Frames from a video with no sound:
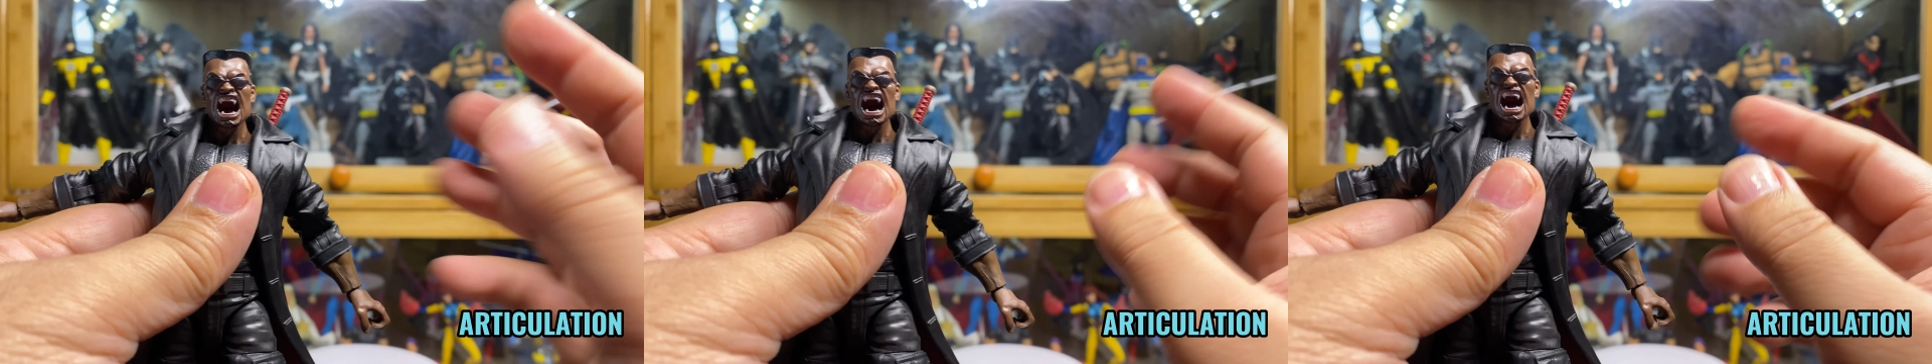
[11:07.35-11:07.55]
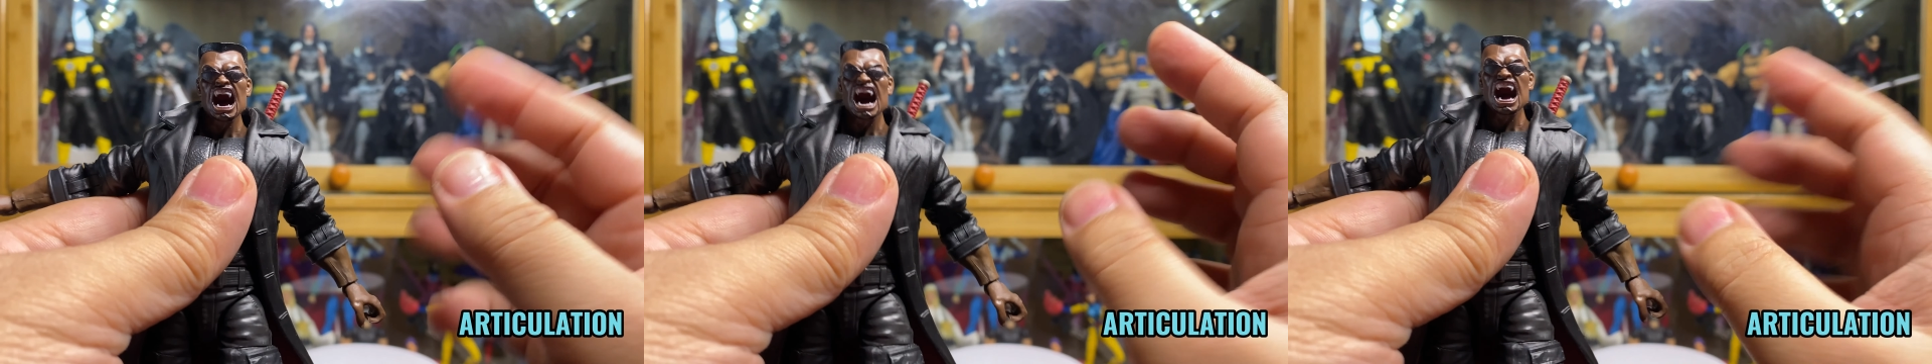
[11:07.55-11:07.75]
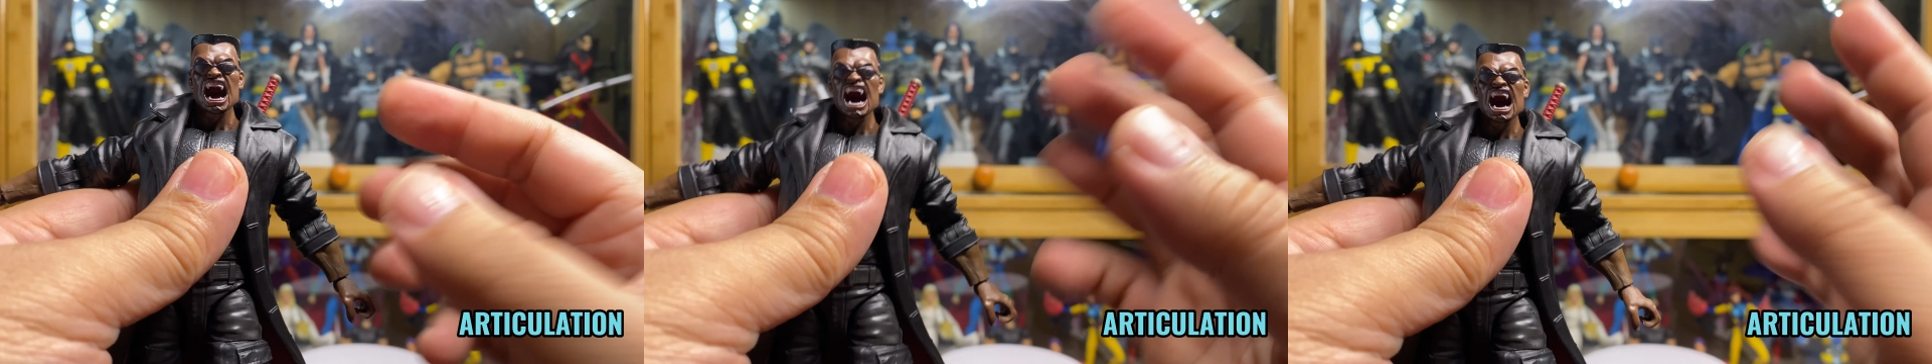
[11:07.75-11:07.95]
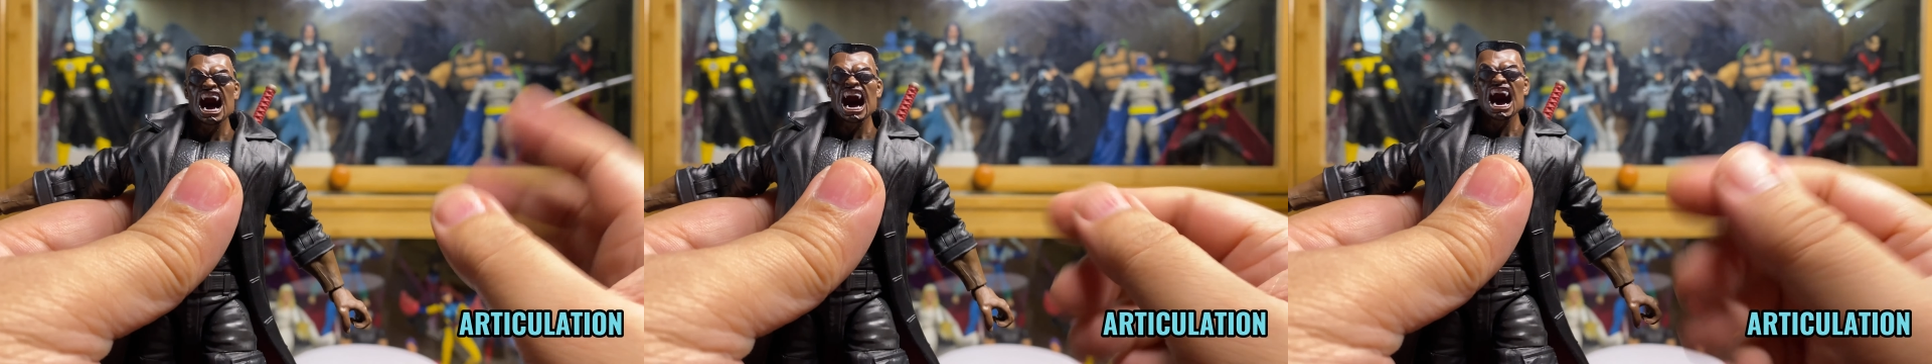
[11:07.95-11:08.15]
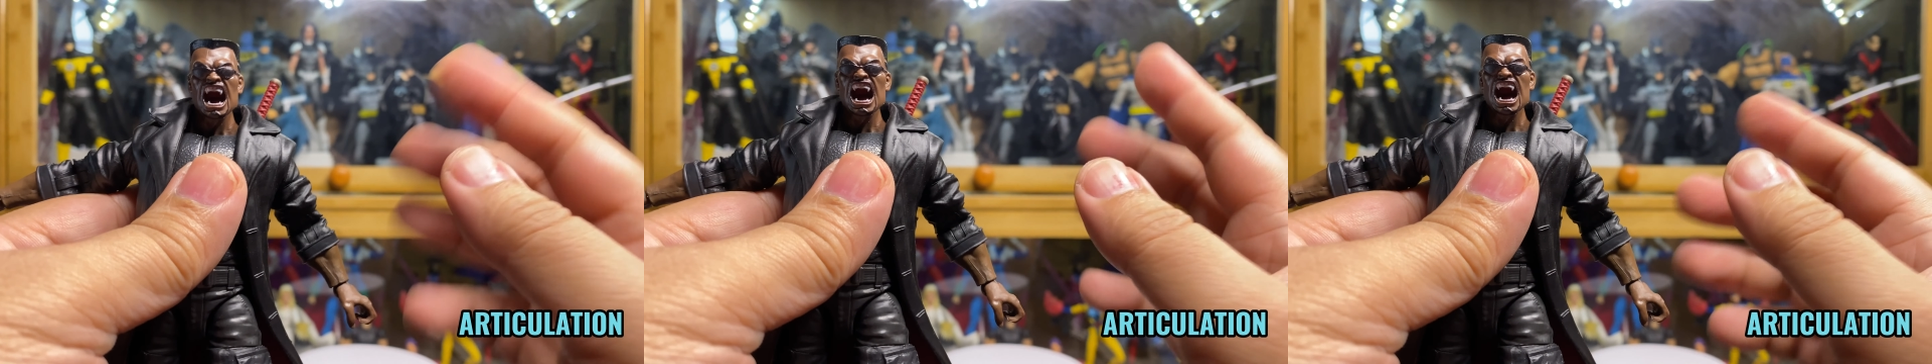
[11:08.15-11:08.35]
then i be
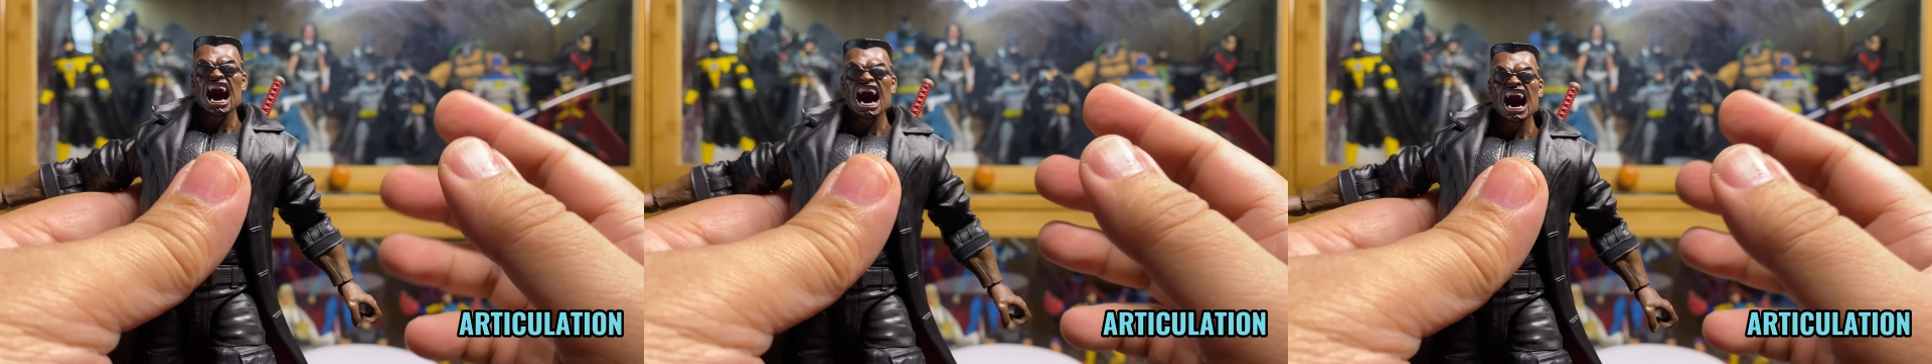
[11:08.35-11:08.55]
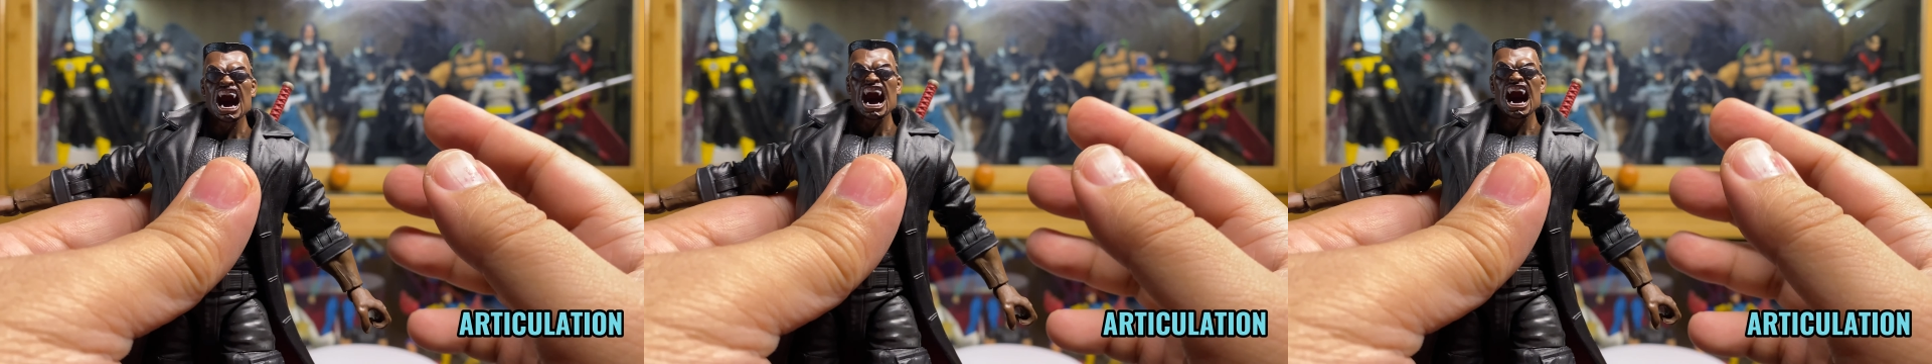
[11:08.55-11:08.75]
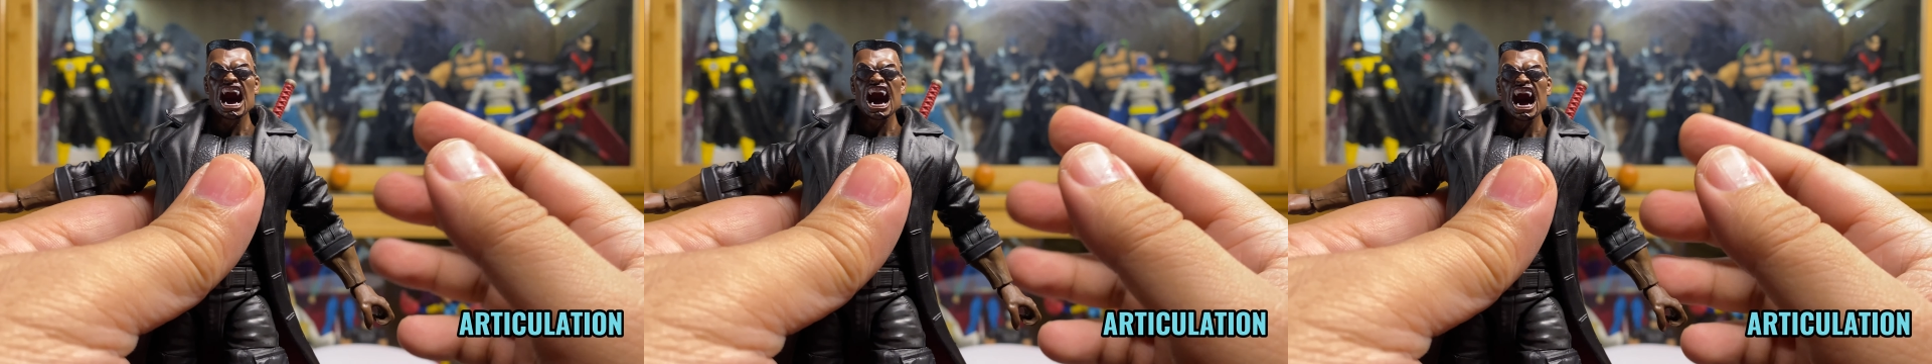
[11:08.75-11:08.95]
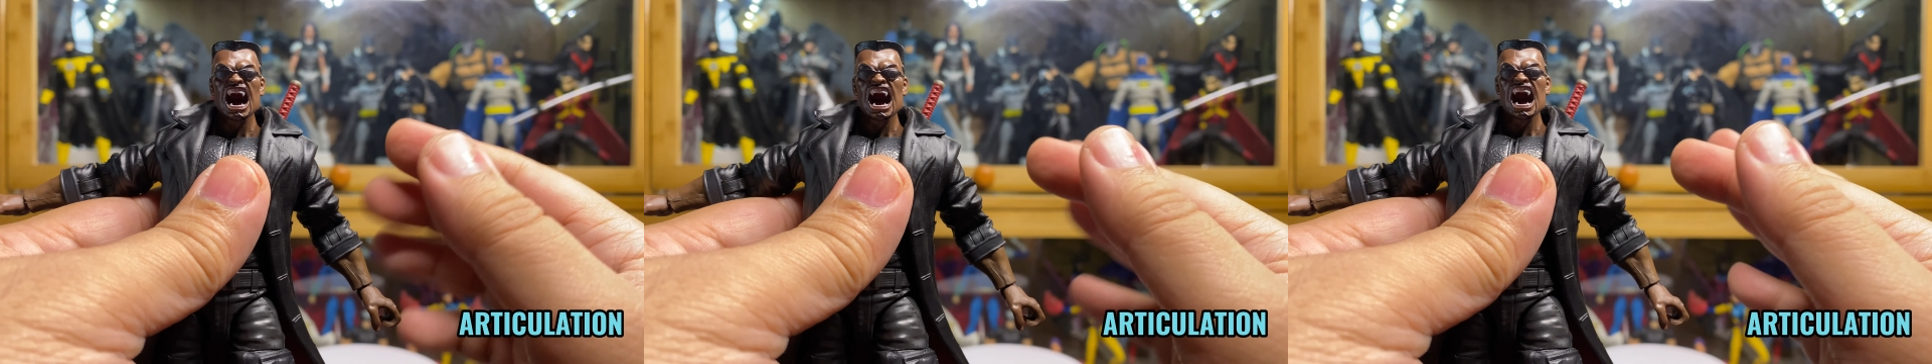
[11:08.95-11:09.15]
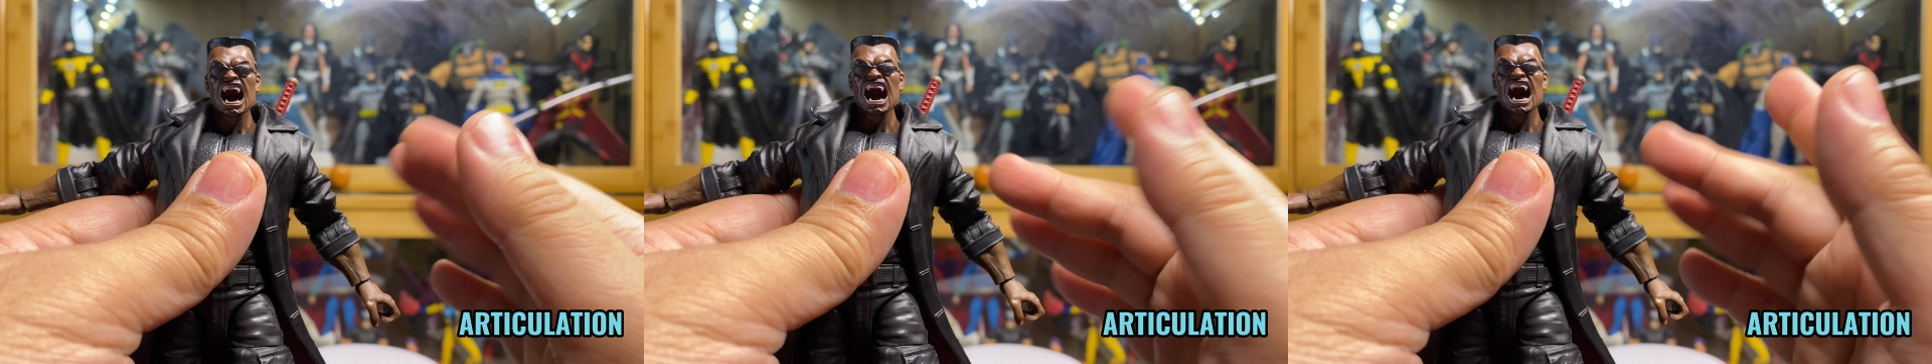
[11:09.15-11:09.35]
able to articulate them
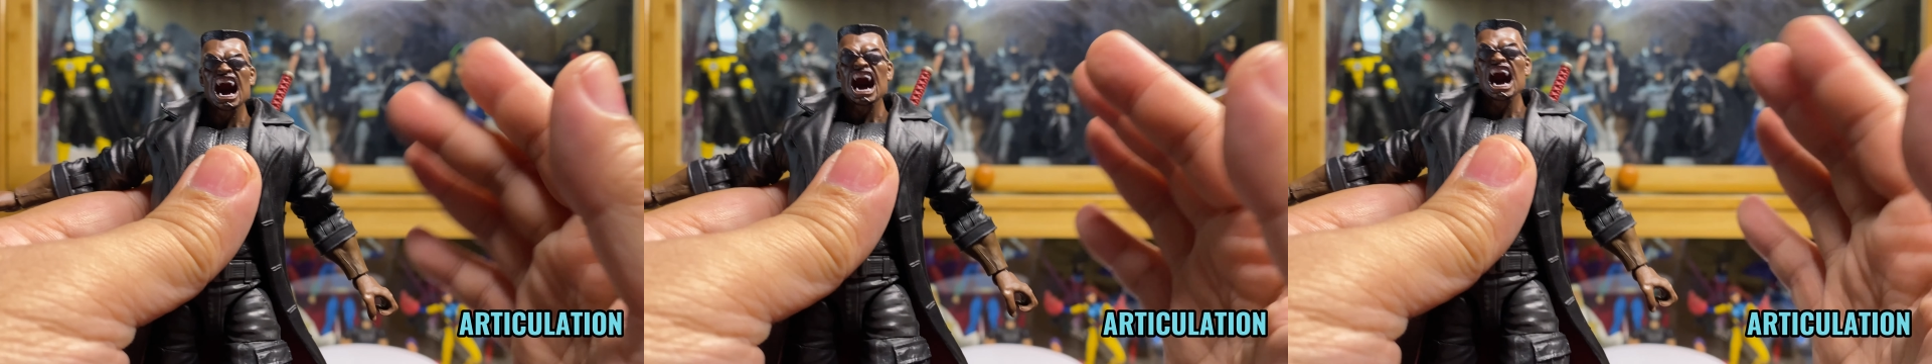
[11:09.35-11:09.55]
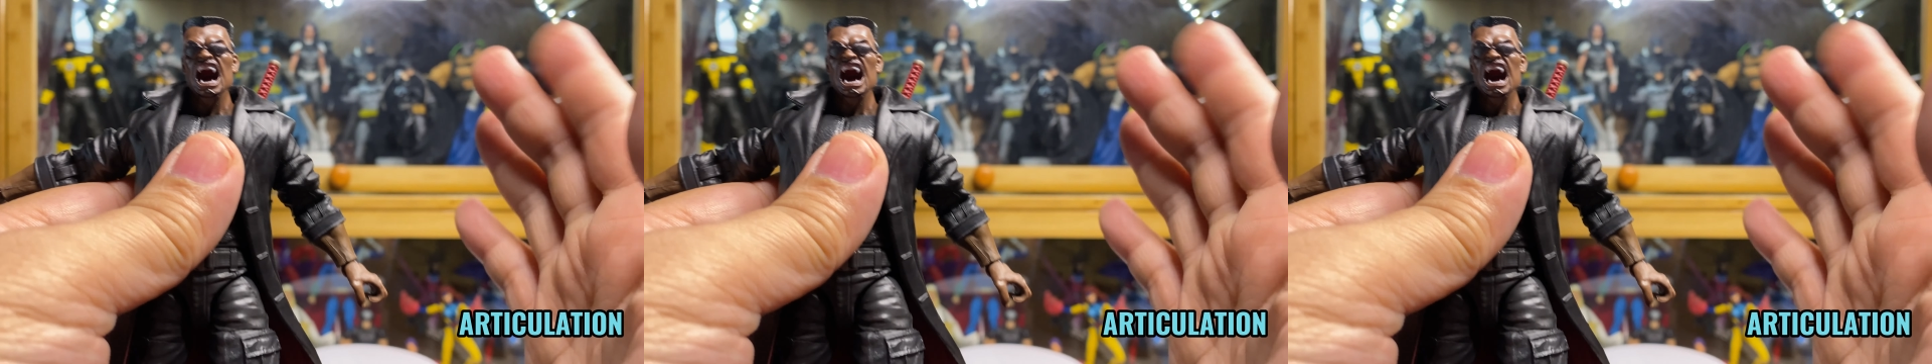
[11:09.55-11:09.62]
because it